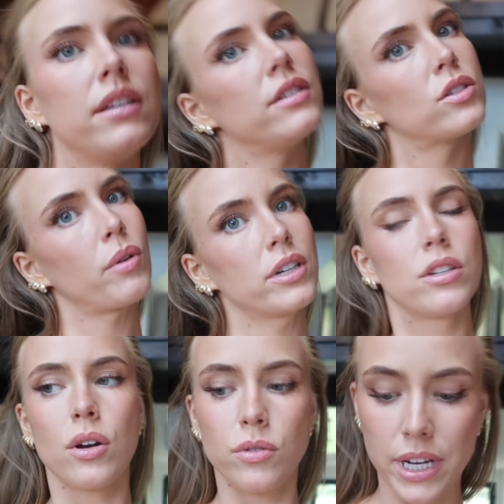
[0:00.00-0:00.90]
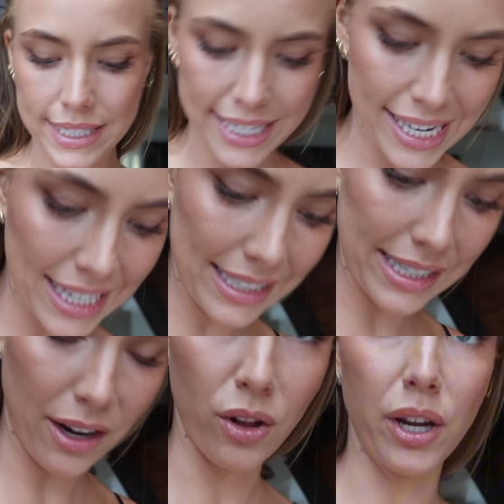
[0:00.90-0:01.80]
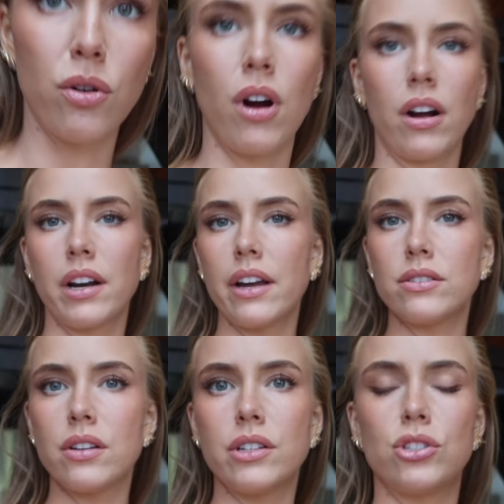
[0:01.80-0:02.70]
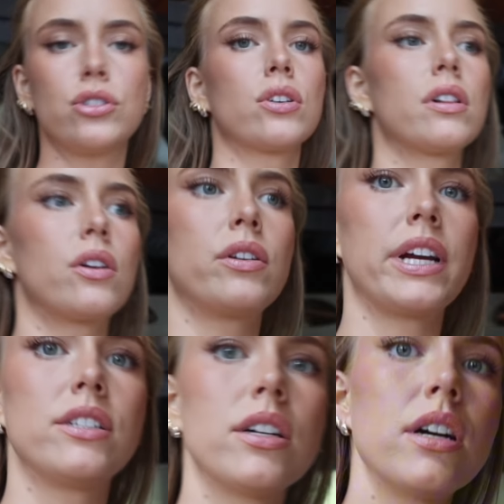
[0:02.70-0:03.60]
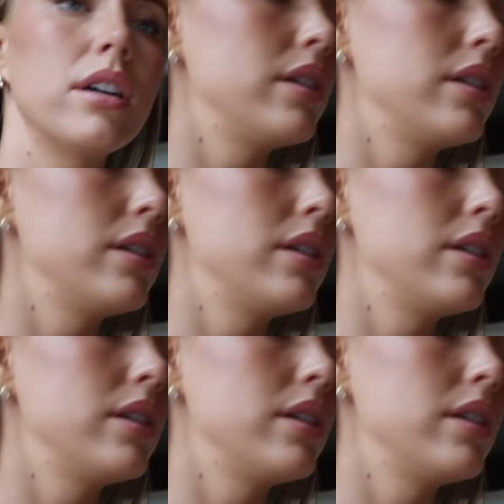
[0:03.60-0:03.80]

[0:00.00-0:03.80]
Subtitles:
square-toed teaks that are like crocodile, so they just look a little nicer.